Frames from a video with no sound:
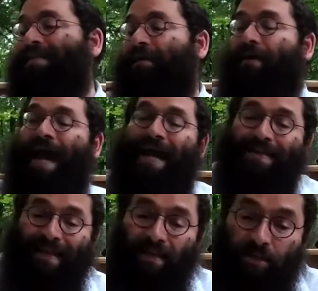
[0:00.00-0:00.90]
their
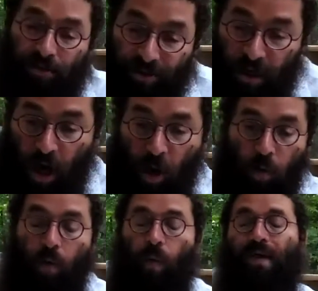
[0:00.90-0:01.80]
ancestors
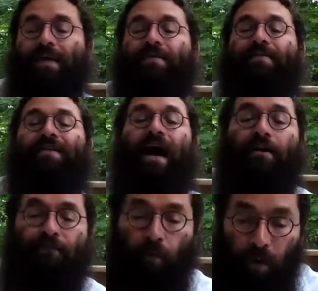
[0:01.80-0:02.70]
were willing to
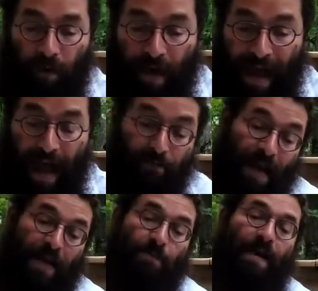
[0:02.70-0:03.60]
die for. And
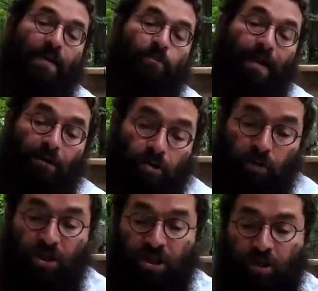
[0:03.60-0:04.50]
many throughout
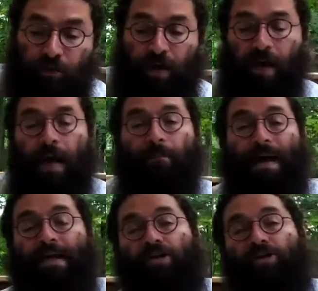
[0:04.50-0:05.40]
Jewish history,
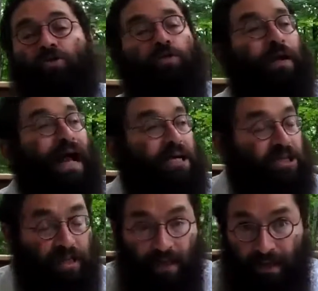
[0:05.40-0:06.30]
many Jews were
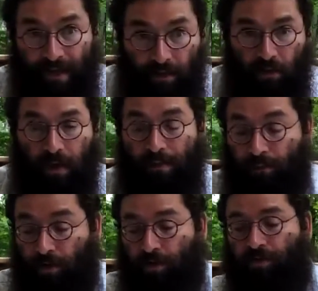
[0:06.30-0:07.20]
actually killed and
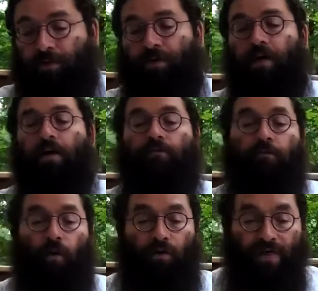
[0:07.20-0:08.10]
murdered
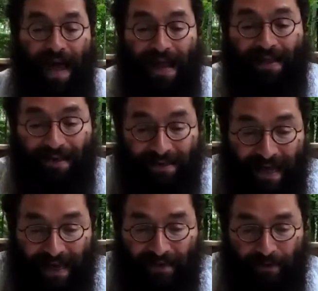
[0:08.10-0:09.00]
for that
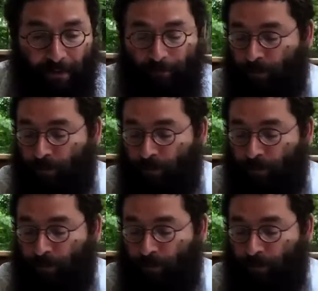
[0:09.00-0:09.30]
exactly.